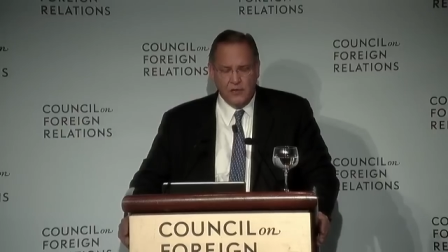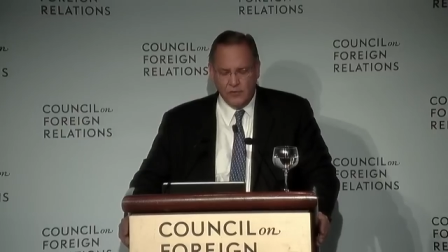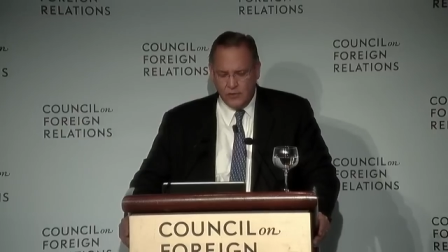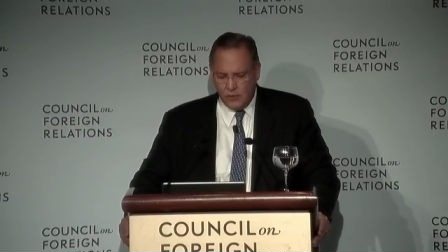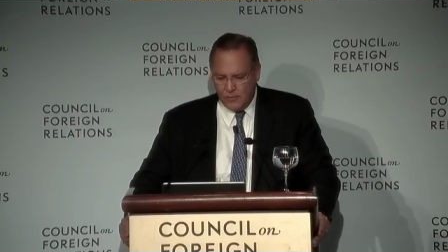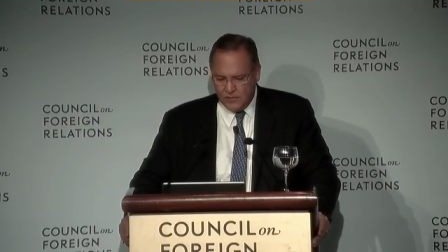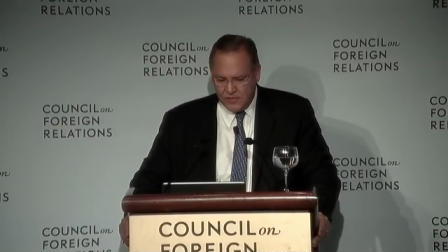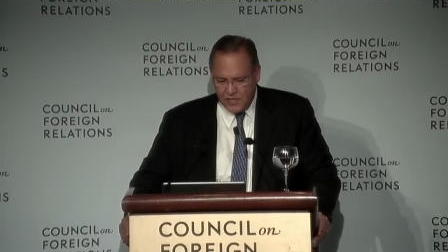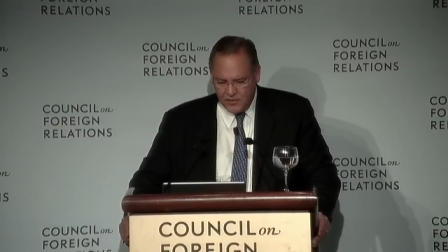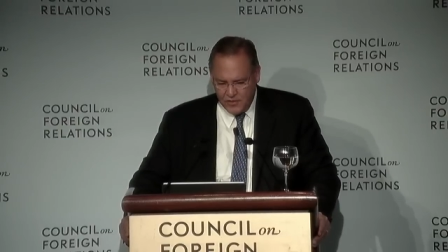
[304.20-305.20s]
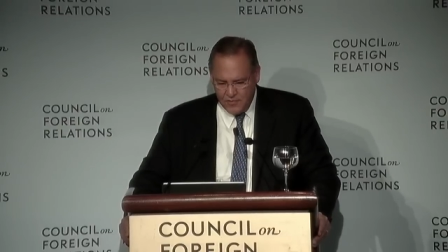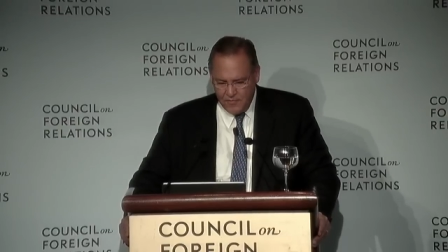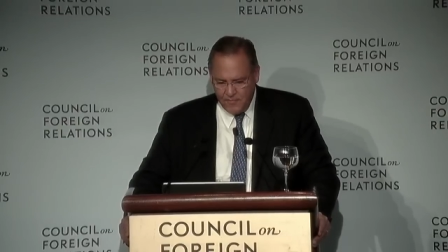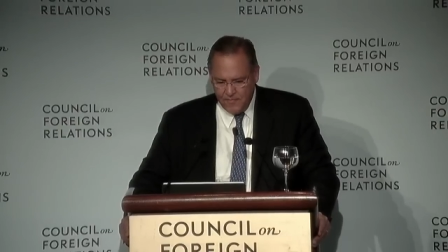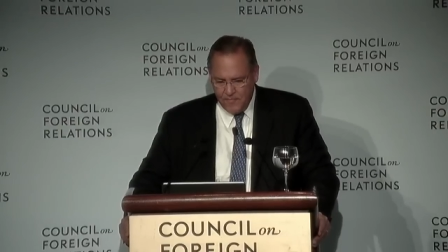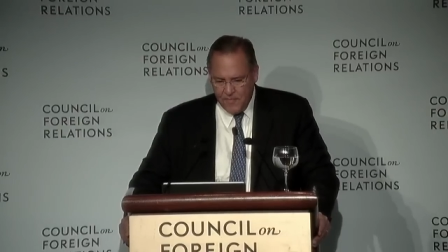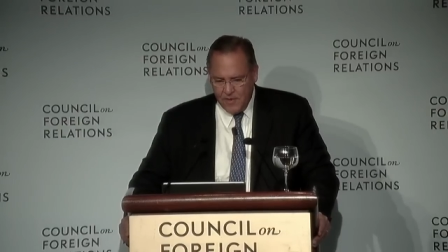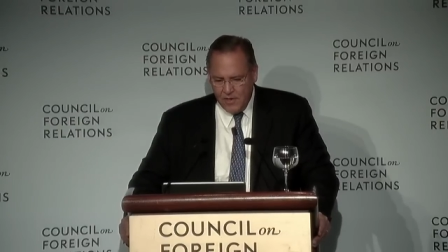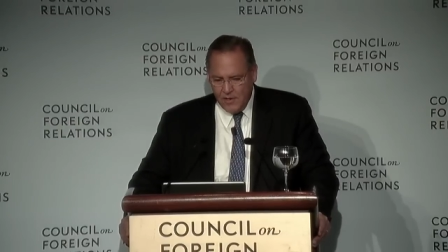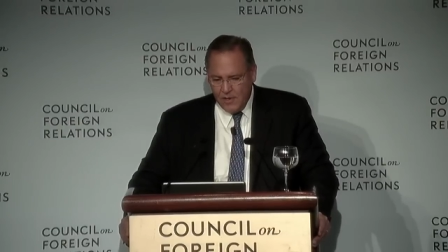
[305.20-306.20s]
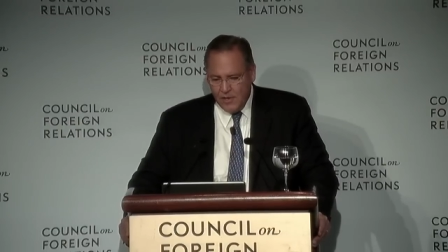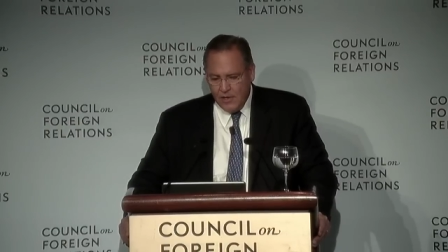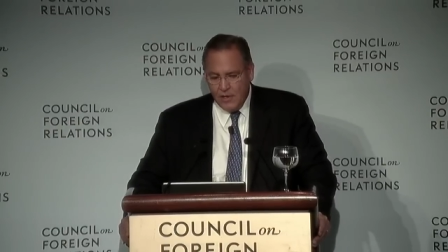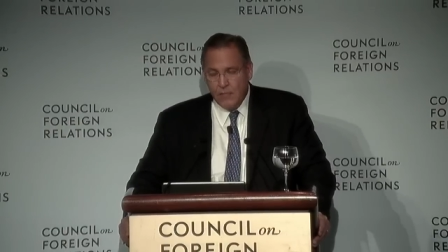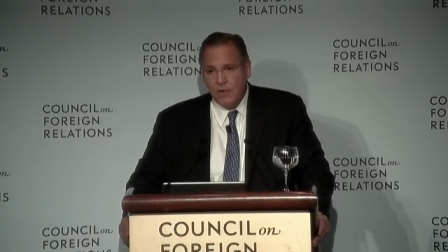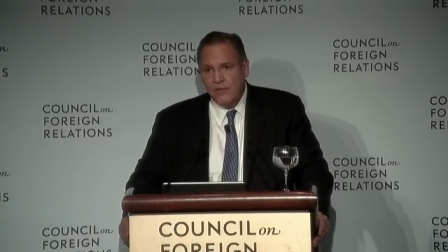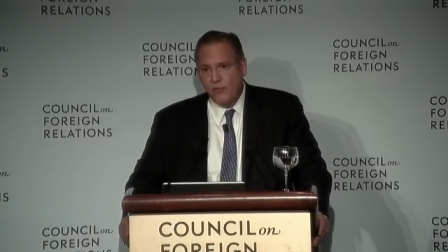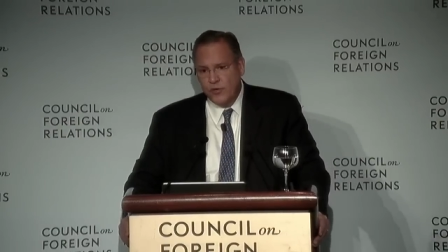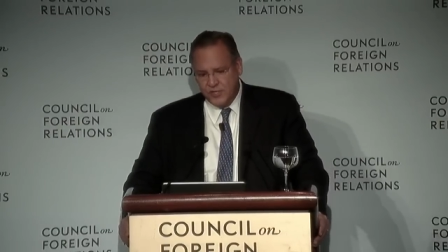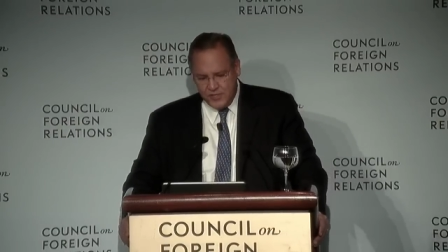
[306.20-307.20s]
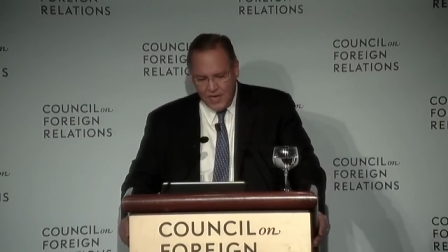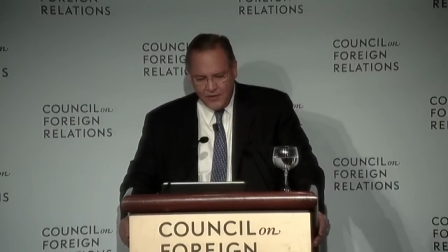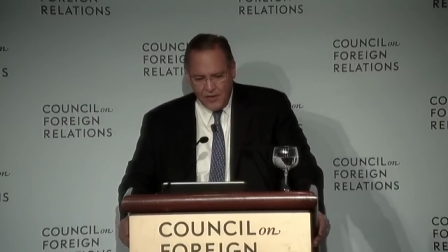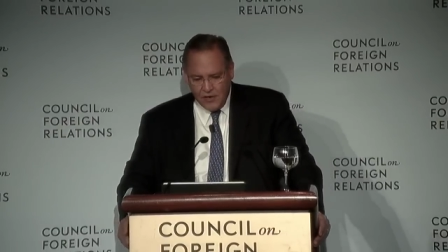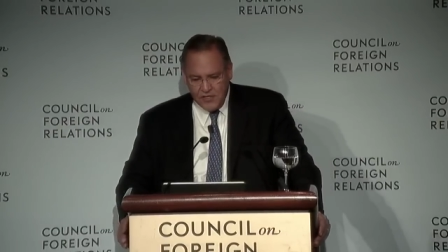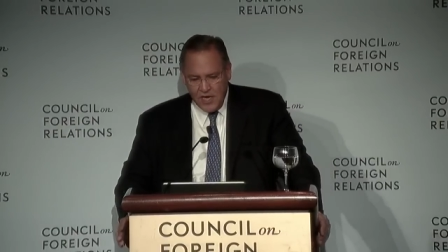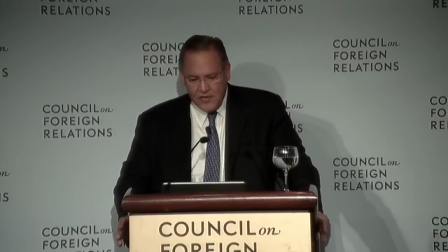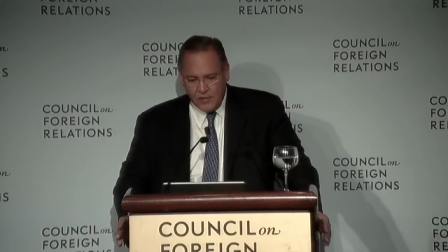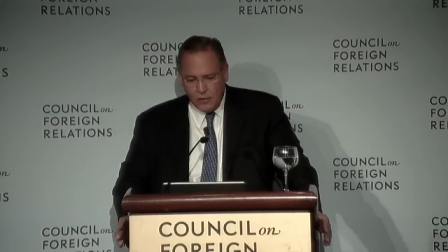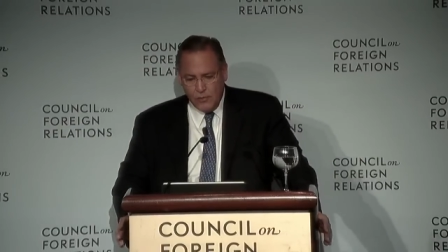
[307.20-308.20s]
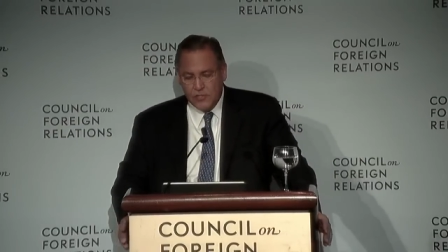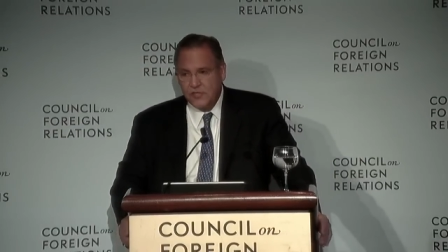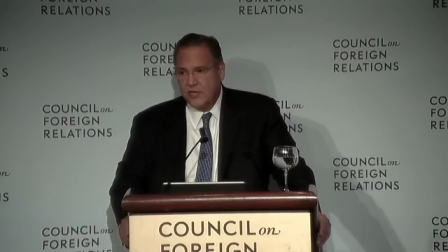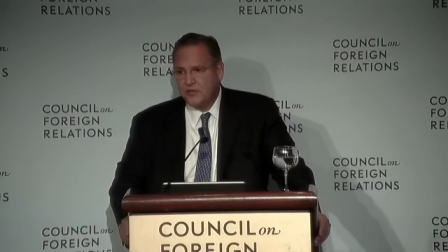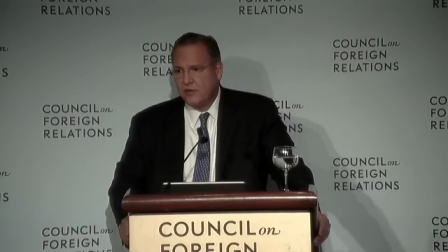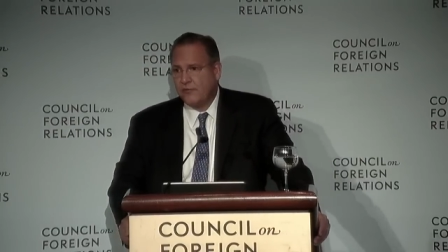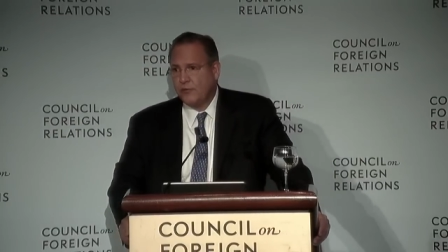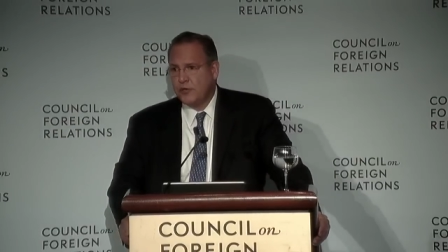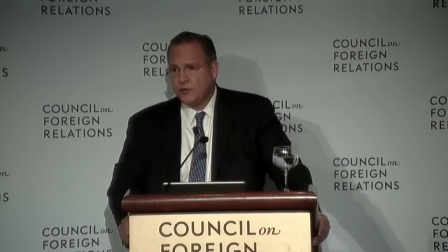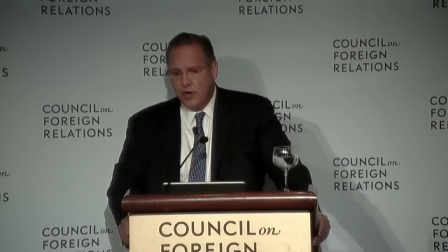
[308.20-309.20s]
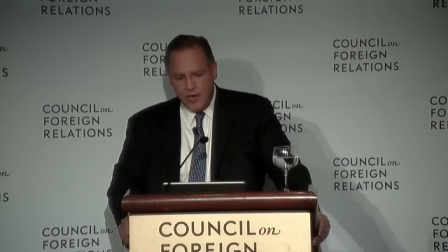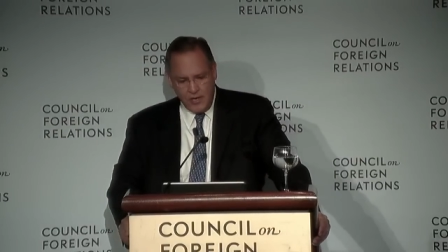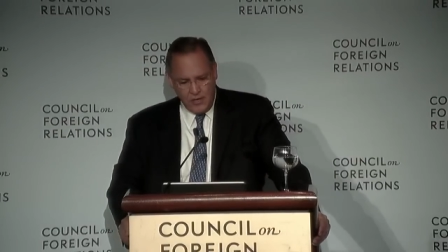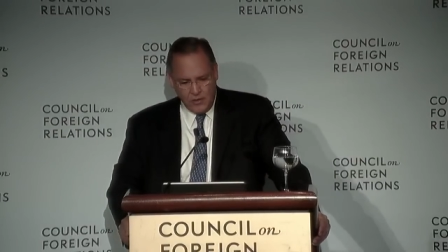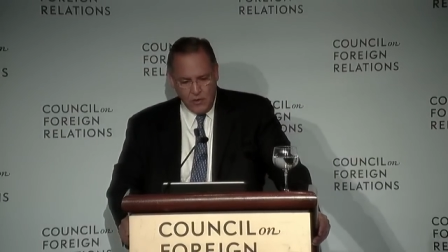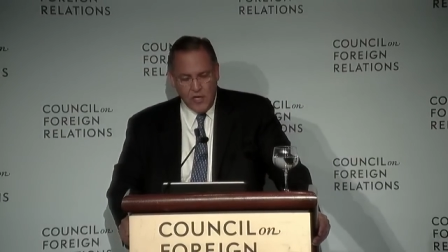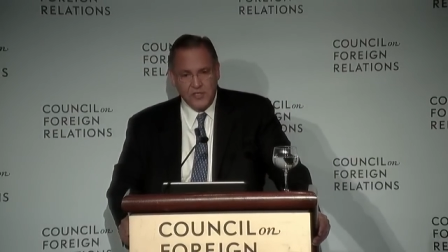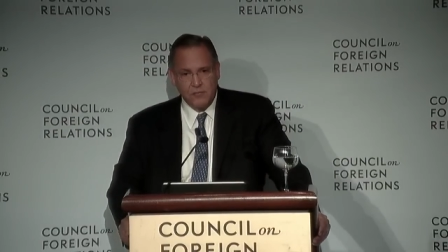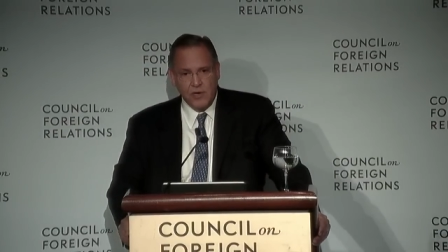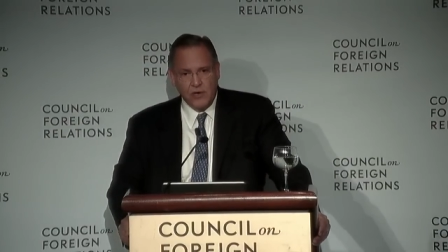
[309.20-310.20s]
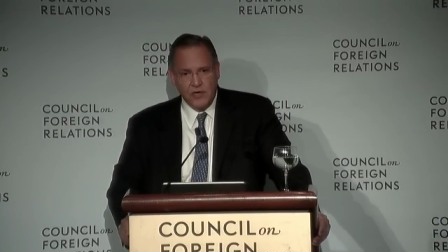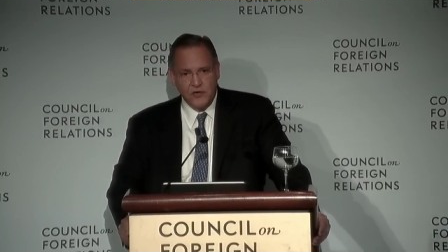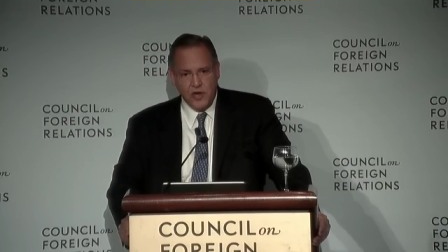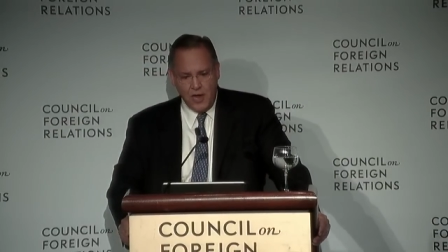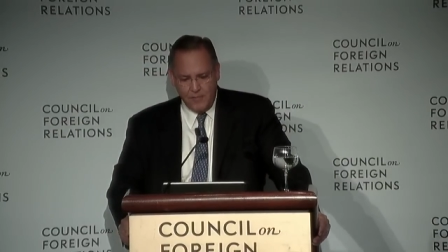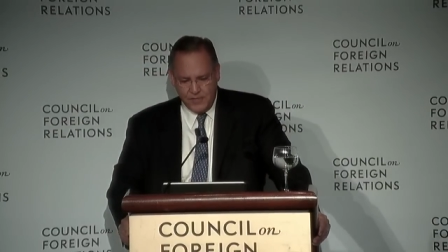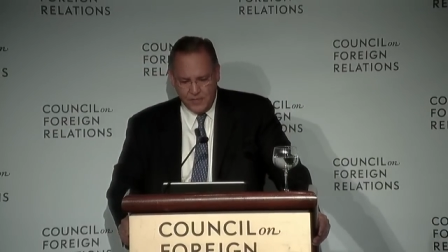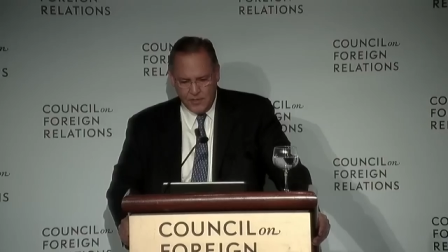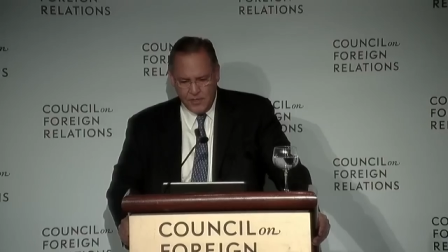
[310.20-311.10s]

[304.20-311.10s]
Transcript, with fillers: with globalization. Many voices out there are saying that globalization and free trade cost American jobs,